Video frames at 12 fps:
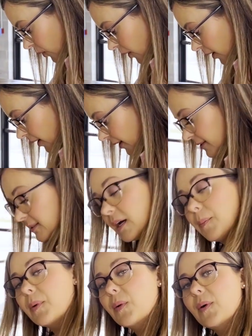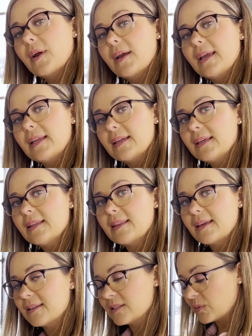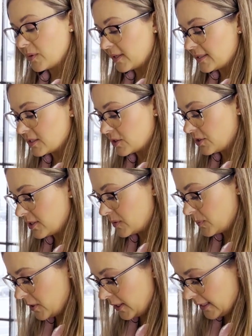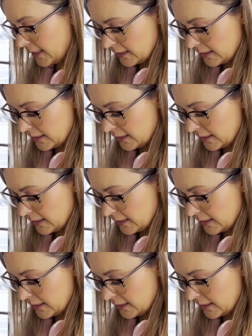or a Tupperware handy, that is where I suggest putting